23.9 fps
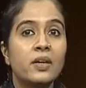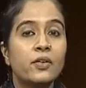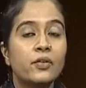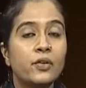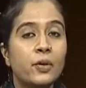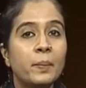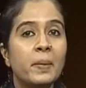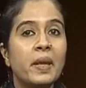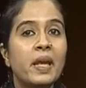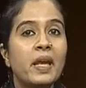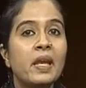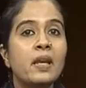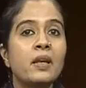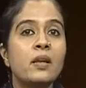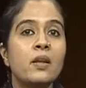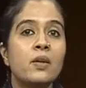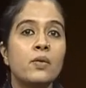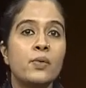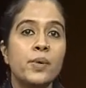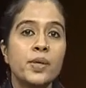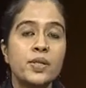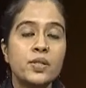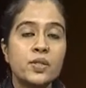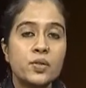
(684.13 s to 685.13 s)
remain
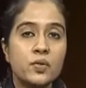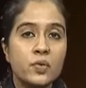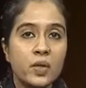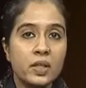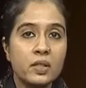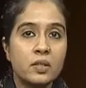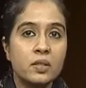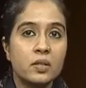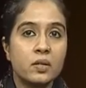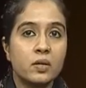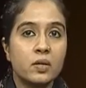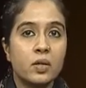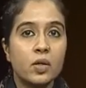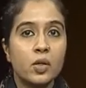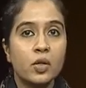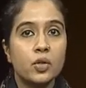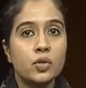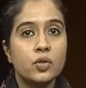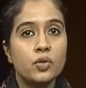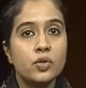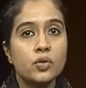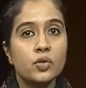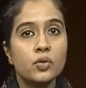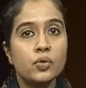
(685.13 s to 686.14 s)
restricted
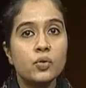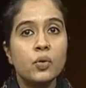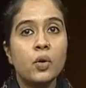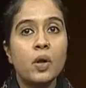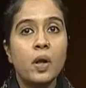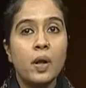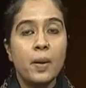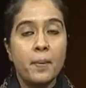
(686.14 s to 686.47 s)
to